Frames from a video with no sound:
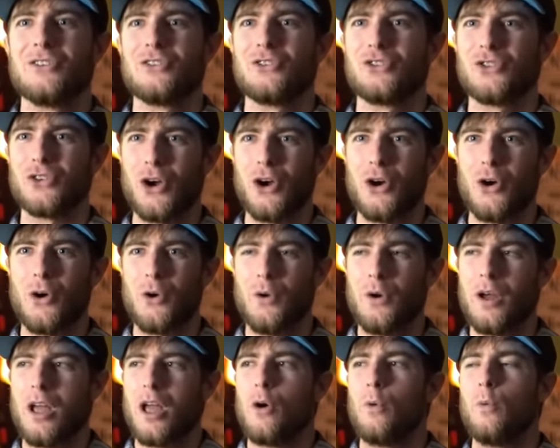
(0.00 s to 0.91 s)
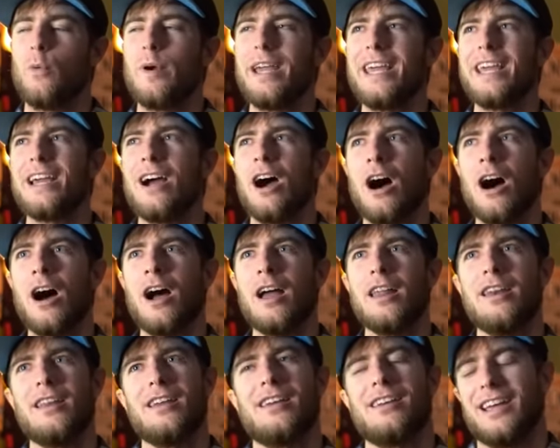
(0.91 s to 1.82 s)
So we
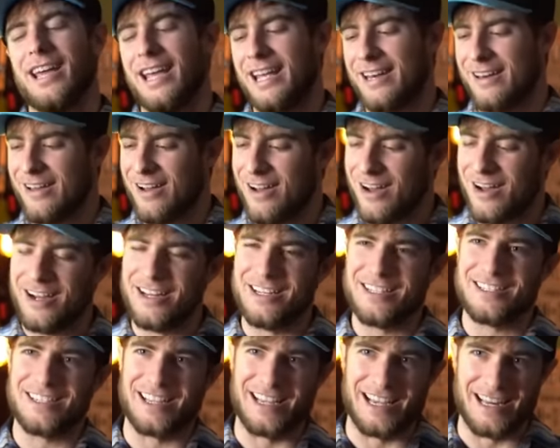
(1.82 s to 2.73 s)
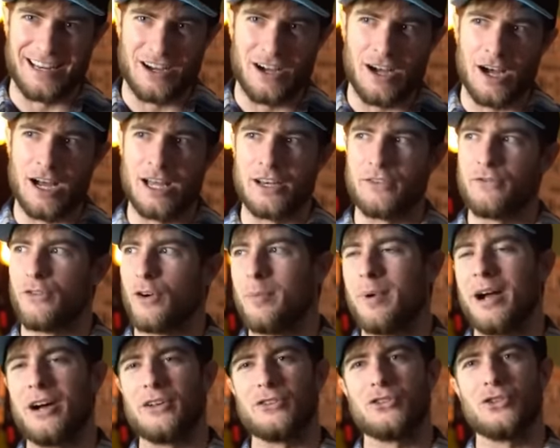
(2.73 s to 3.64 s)
hunt and hunt and hunt for
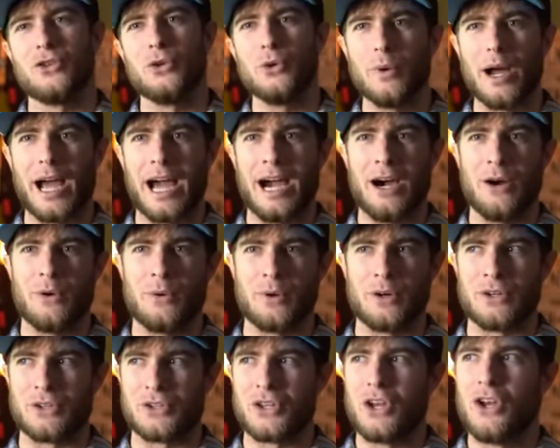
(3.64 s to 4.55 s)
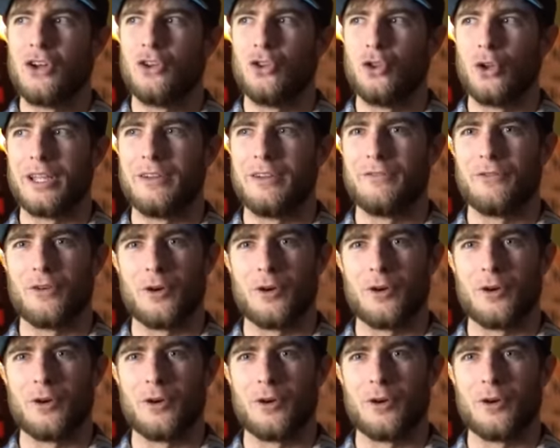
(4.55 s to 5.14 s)
about 2 hours looking